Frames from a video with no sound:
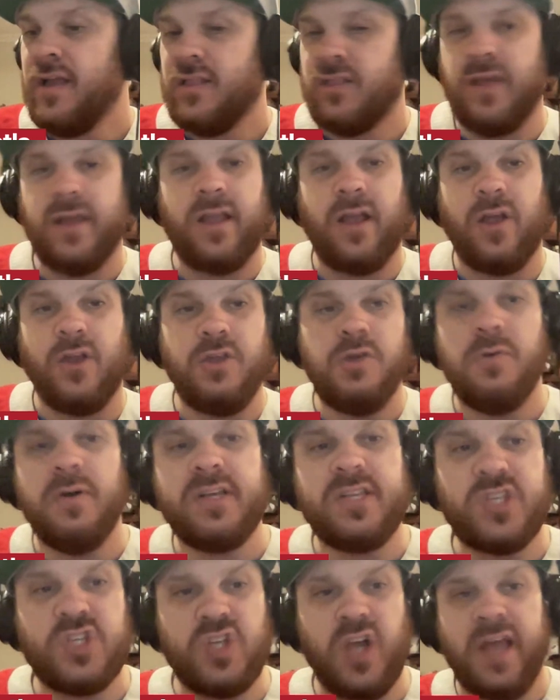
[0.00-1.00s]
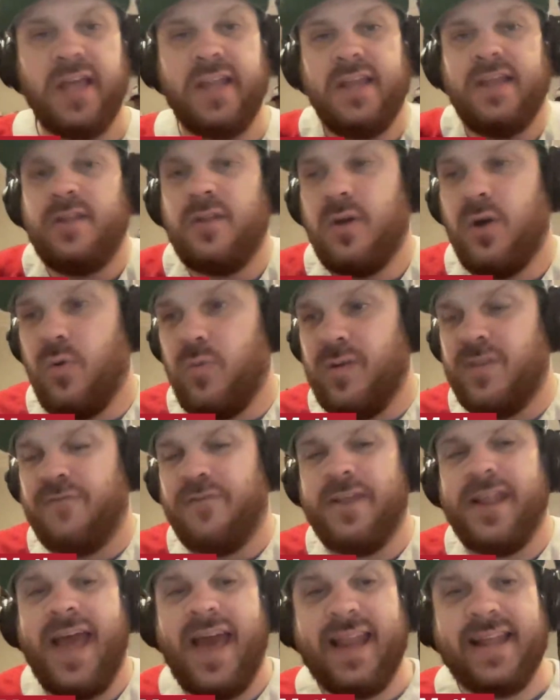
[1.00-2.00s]
Like, are you excited with
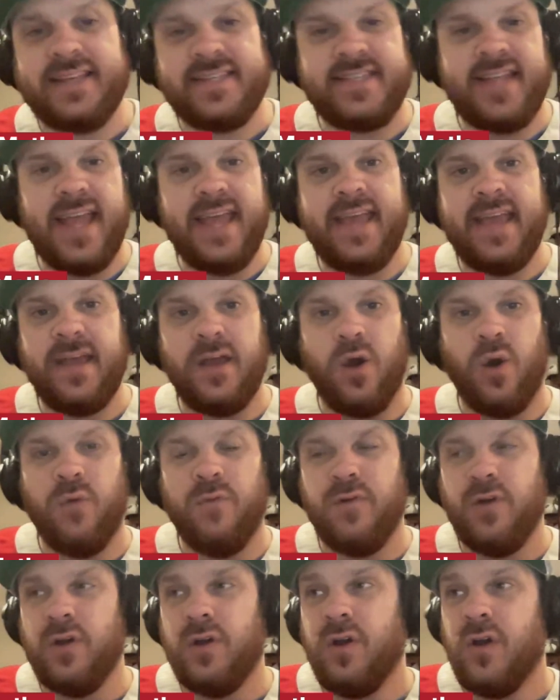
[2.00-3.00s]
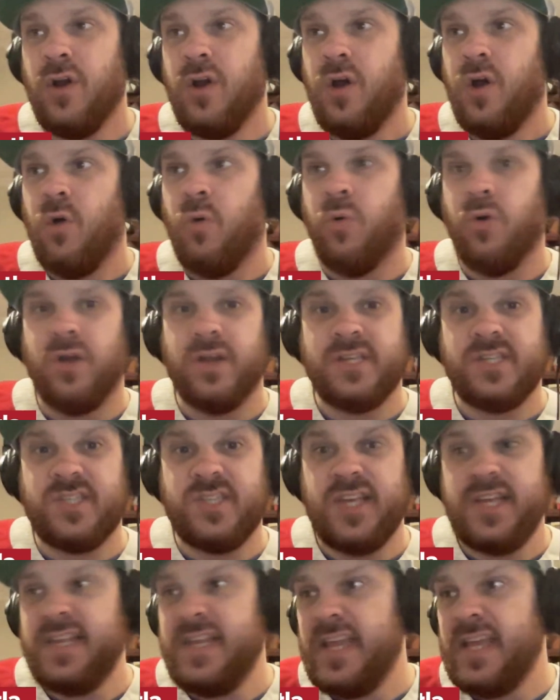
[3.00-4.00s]
Fanatics taking over where a
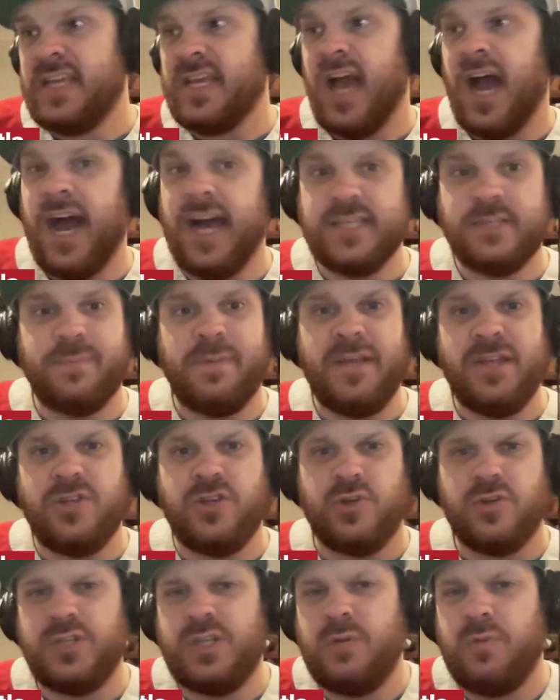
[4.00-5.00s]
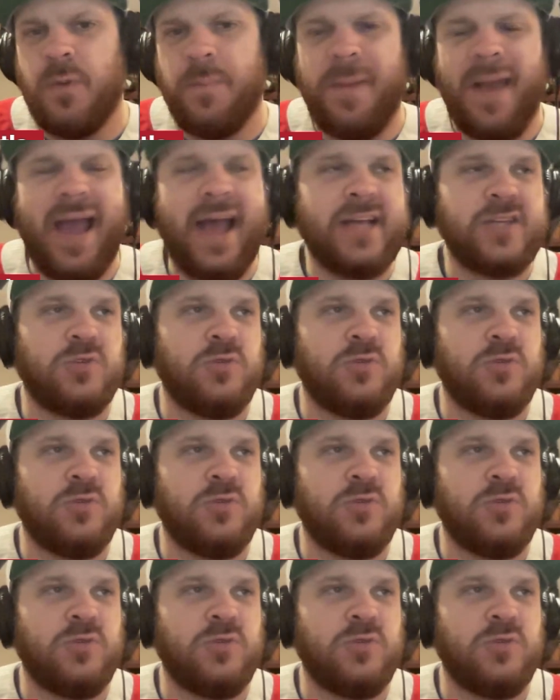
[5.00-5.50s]
Sidney Cosby jersey will pass